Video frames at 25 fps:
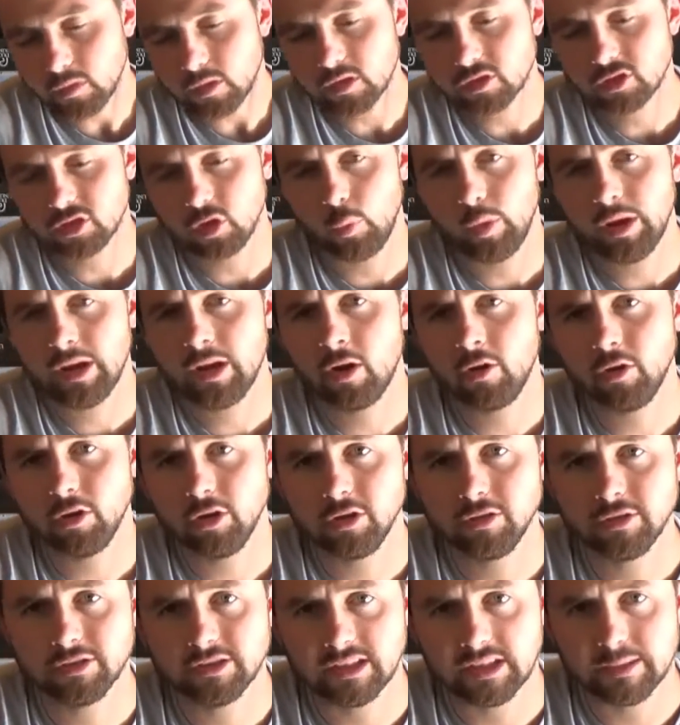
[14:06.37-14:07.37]
So we don't
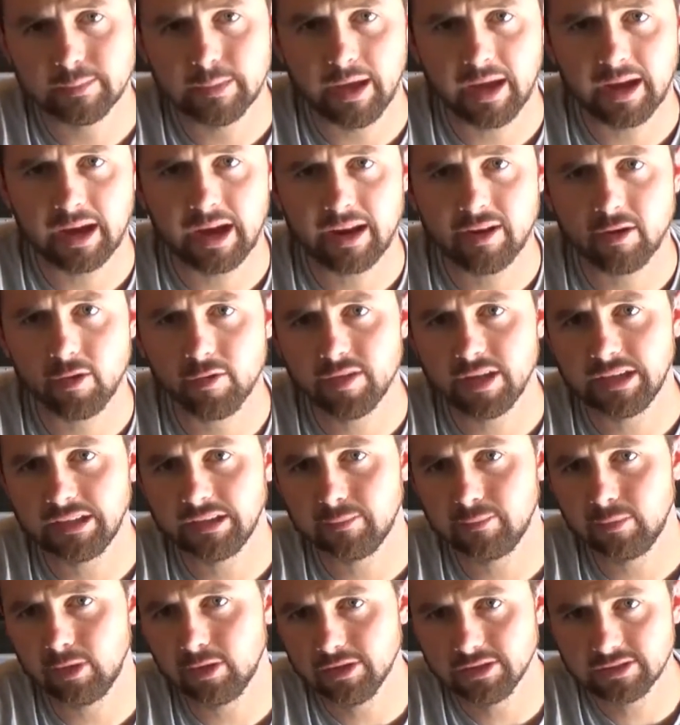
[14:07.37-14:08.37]
use them, and I don't think
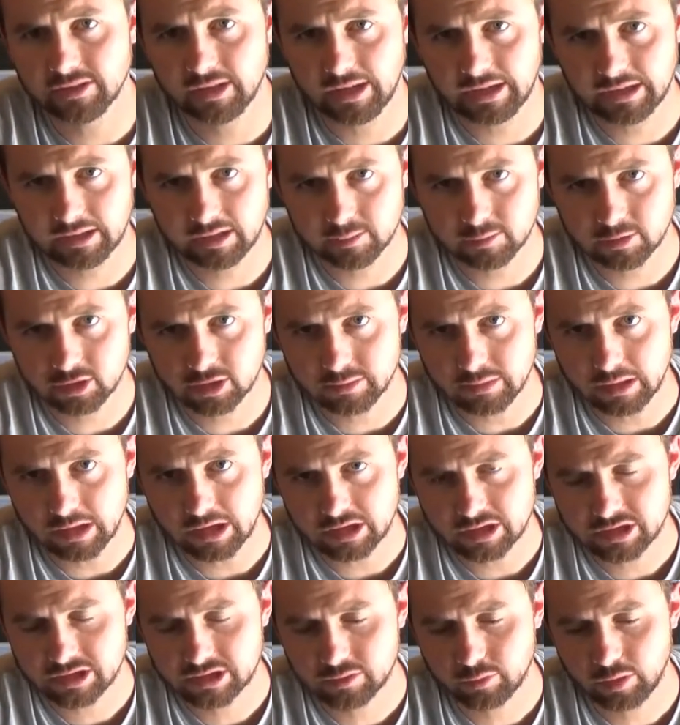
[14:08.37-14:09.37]
the birds like them too
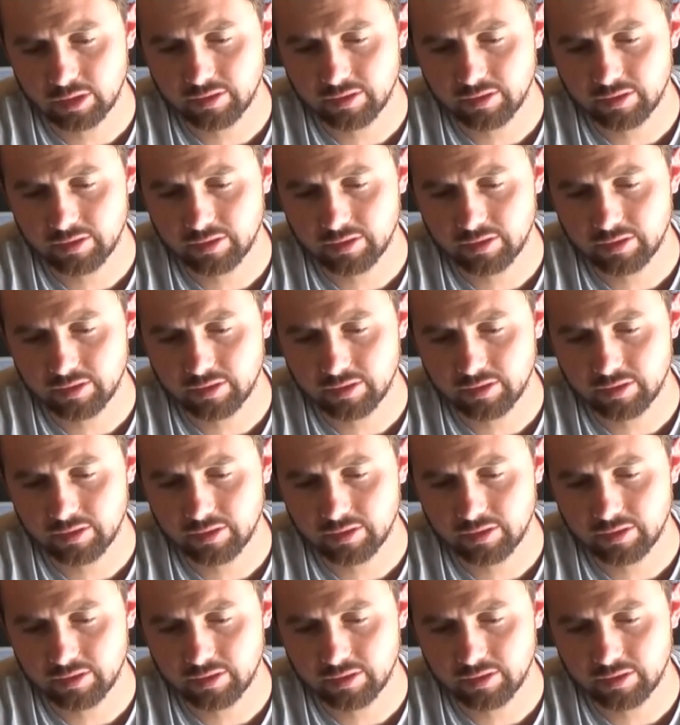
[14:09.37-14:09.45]
much.